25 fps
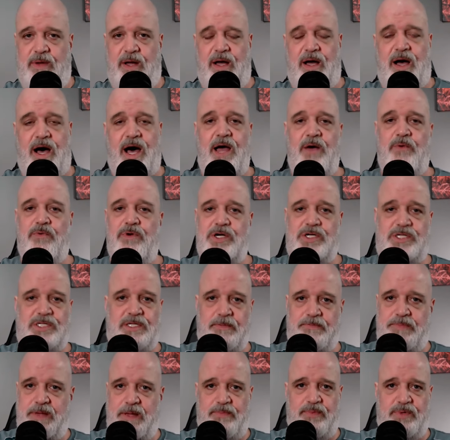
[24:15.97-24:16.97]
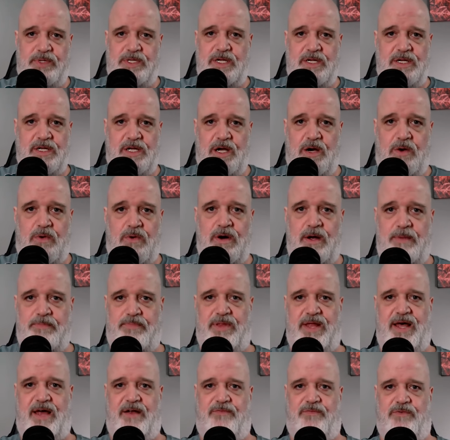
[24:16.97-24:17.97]
I wish that people didn't go on
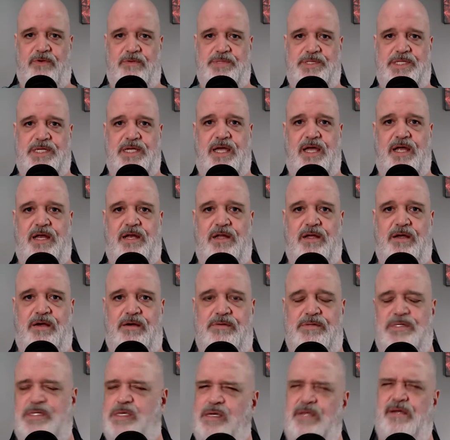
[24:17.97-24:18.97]
platforms to get news.